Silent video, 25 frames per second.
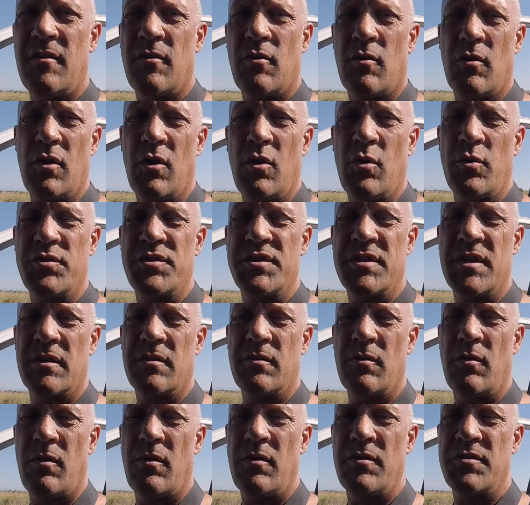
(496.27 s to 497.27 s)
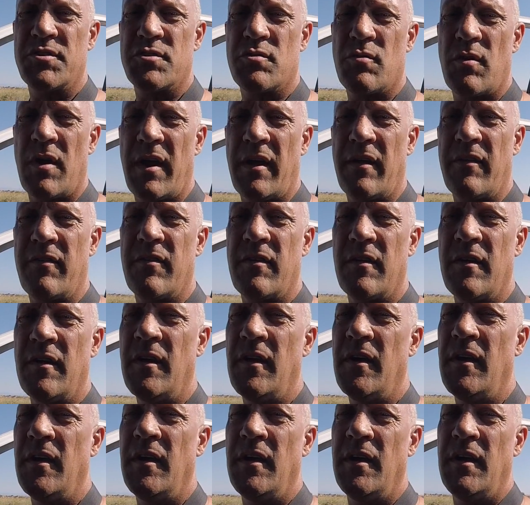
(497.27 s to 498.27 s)
or low signal strength
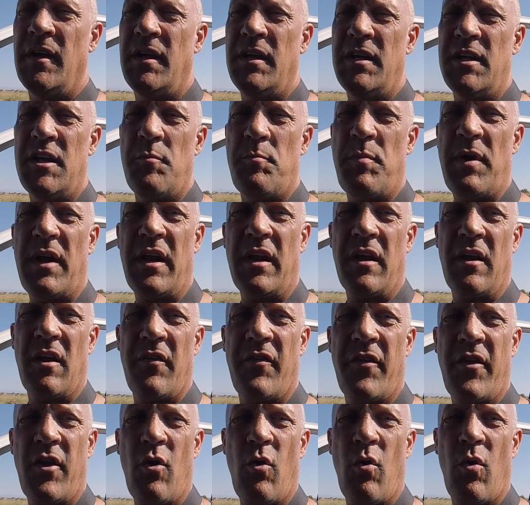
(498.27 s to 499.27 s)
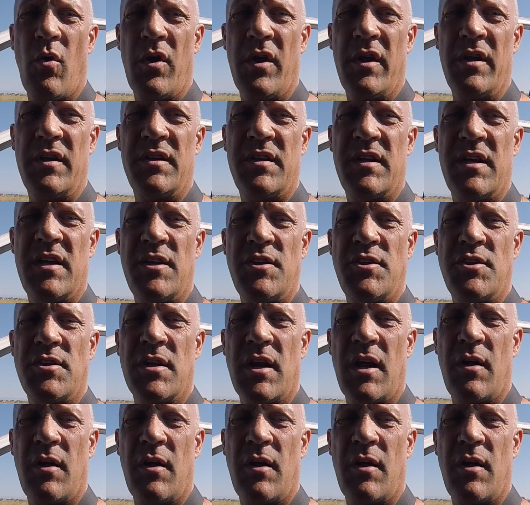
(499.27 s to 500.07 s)
depending on the orientation.